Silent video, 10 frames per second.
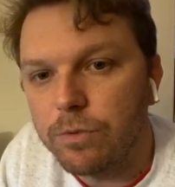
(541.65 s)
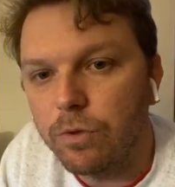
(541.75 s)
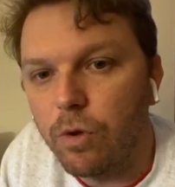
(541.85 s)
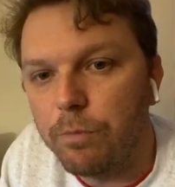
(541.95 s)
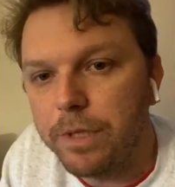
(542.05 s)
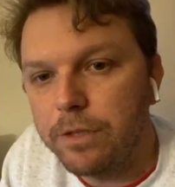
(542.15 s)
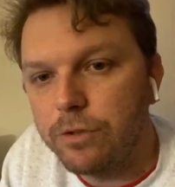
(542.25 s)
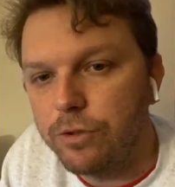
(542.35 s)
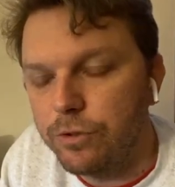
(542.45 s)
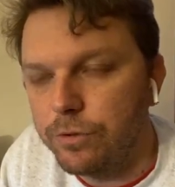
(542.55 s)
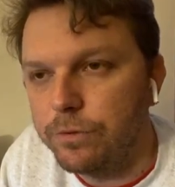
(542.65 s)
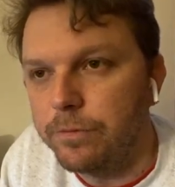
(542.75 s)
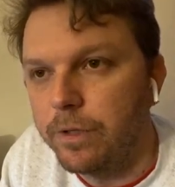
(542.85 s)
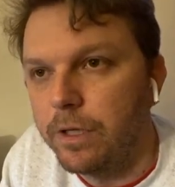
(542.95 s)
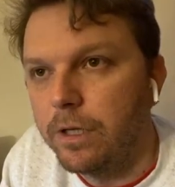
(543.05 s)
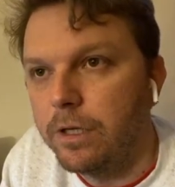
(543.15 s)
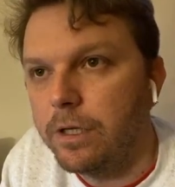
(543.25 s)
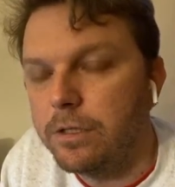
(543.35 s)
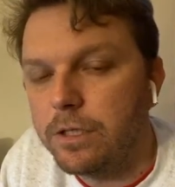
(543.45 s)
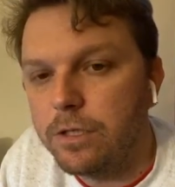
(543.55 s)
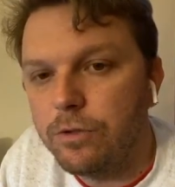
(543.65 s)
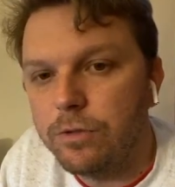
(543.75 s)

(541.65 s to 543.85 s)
we're hoping to continue to